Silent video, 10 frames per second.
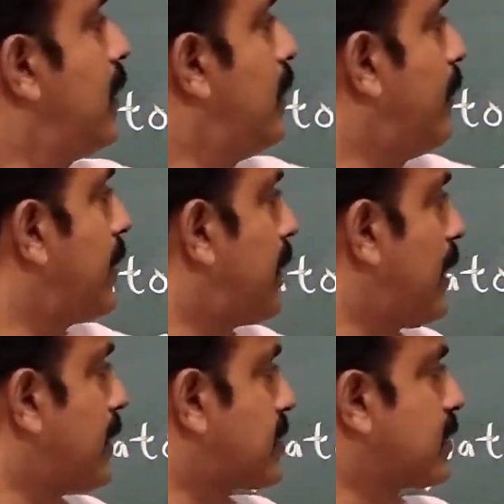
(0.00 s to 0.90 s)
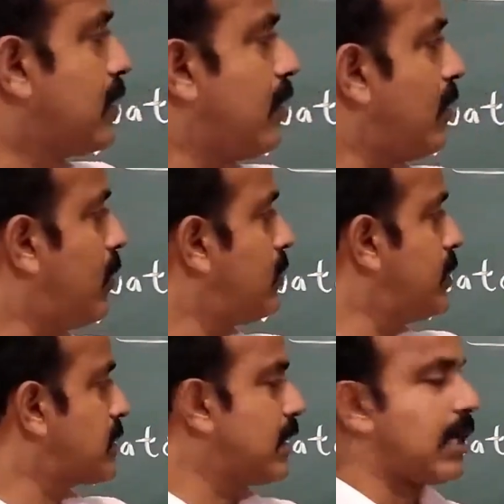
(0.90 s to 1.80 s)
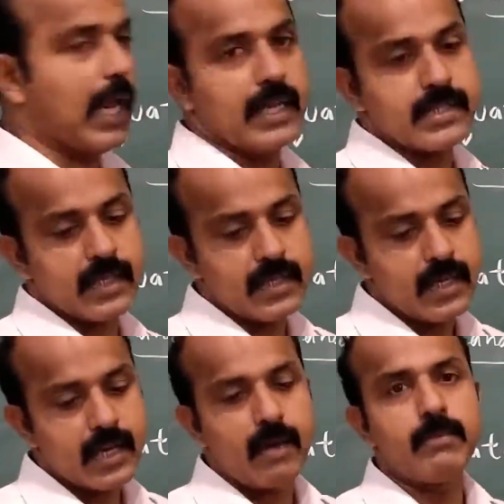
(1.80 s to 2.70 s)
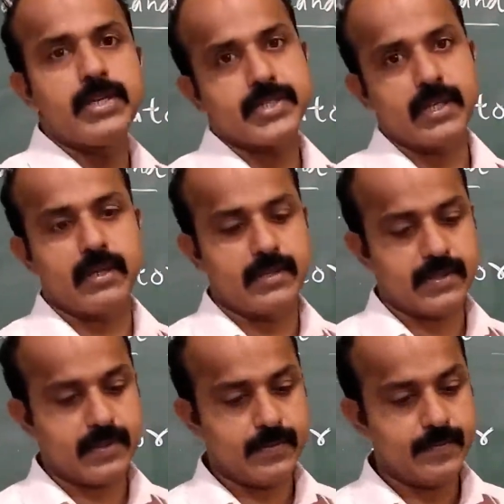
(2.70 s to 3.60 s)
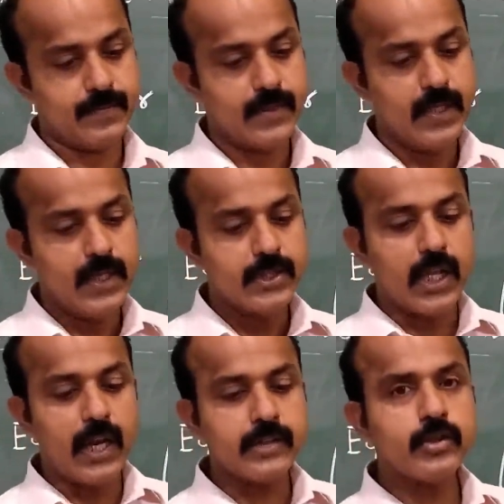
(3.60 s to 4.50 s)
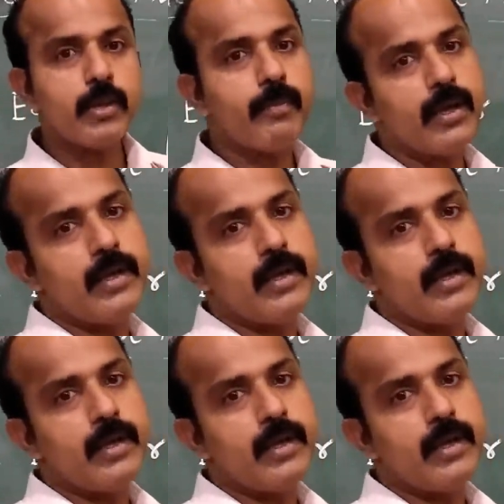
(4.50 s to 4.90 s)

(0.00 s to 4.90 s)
imaginary lines, all these lines are complete circles. The length of the